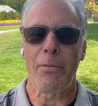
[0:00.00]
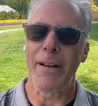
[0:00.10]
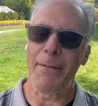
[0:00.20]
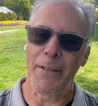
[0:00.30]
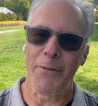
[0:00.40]

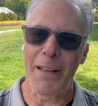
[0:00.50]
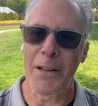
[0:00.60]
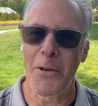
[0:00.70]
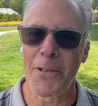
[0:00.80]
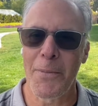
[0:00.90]
previous
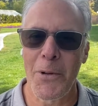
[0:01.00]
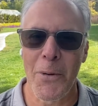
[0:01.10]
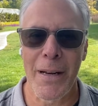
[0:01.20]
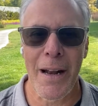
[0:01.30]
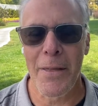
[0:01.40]
videos I'm
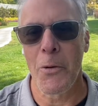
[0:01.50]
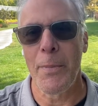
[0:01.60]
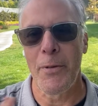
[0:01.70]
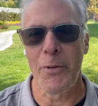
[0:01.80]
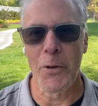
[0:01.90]
doing, and there will
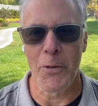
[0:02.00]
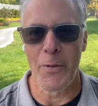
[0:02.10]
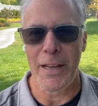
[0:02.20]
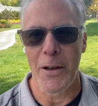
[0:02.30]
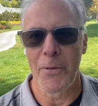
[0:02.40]
be future
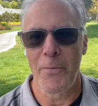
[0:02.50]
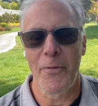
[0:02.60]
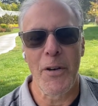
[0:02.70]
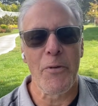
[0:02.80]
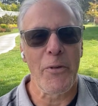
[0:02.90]
videos.
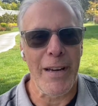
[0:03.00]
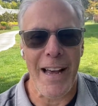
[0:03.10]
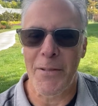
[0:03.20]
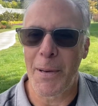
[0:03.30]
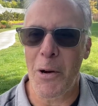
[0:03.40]
Feel free
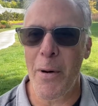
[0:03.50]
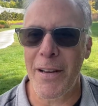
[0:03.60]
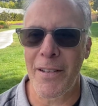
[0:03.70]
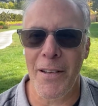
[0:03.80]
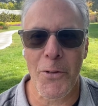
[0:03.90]
to ask me
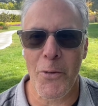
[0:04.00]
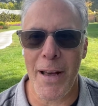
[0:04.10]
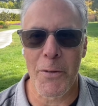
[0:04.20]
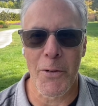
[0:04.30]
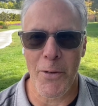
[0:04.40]
questions. I'll
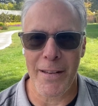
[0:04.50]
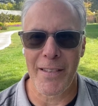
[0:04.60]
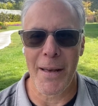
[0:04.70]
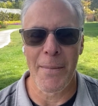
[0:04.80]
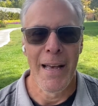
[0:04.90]
try to
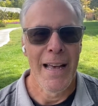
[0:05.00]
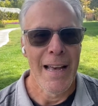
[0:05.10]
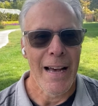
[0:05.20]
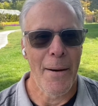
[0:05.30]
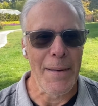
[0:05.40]
address them
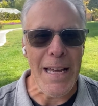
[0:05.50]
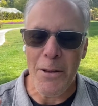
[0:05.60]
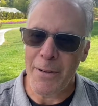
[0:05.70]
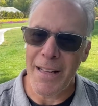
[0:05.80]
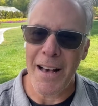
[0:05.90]
um,
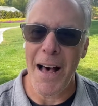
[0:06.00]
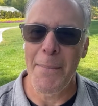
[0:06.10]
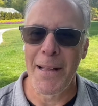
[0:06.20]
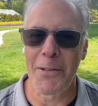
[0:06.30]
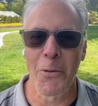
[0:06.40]
either in the
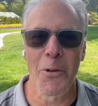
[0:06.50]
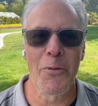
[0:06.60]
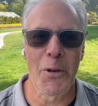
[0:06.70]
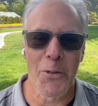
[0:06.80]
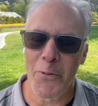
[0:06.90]
comments or a
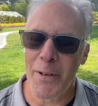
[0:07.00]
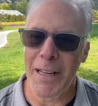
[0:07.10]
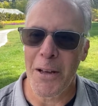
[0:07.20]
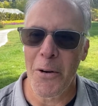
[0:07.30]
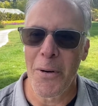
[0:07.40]
future
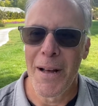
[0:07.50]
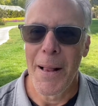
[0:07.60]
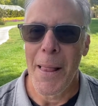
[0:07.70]
video.